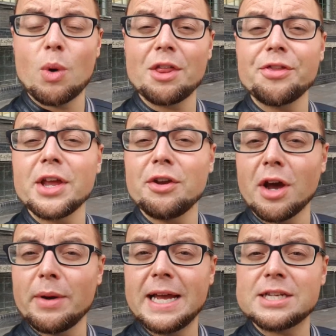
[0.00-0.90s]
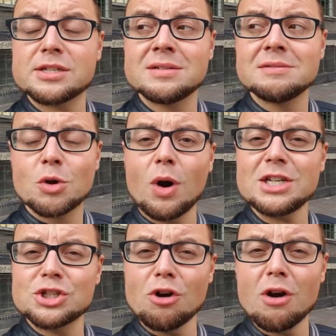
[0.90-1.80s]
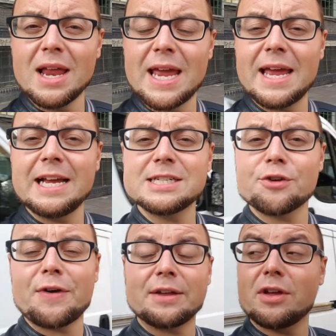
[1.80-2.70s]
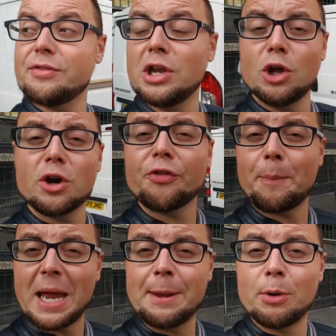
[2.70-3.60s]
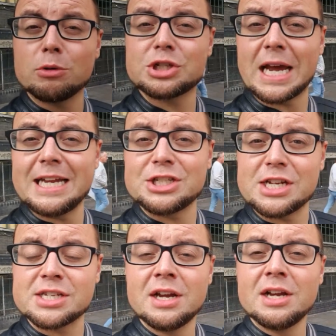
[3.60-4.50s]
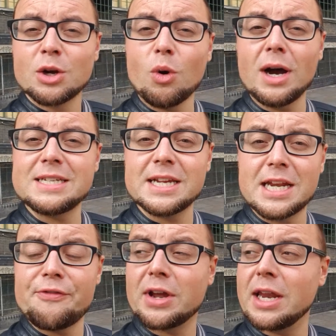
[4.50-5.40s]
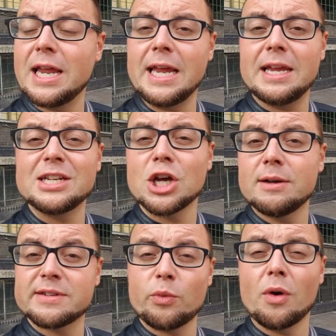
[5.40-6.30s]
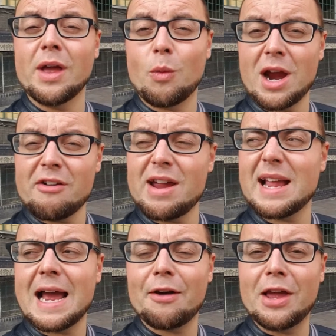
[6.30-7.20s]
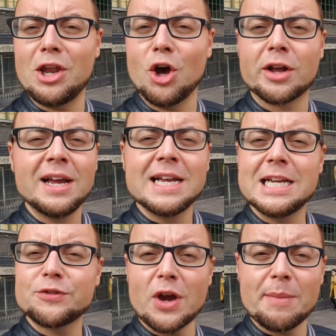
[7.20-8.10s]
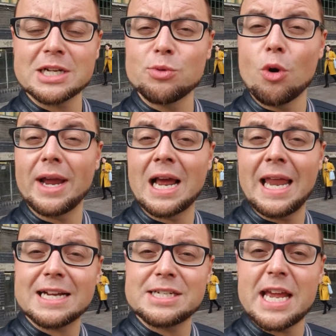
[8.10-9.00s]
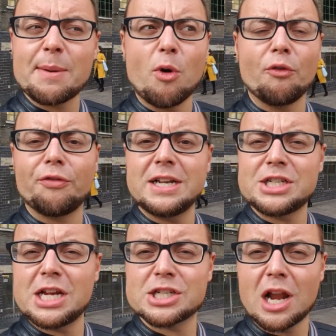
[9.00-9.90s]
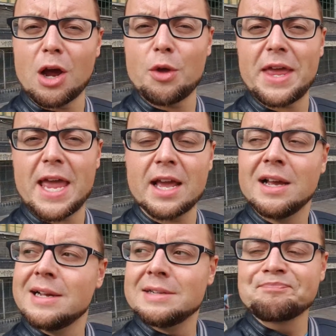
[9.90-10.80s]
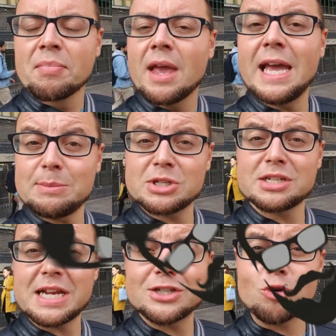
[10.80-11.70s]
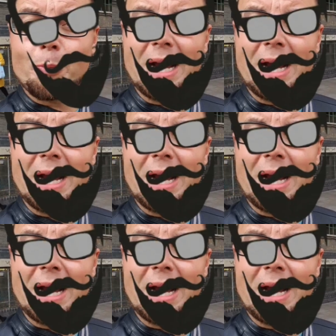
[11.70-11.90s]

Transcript: one thing you notice quite strongly is the fact that the look of the people changes quite significantly in terms of what they're wearing, how they look. It's very much more eclectic, more vintage clothing, hipster central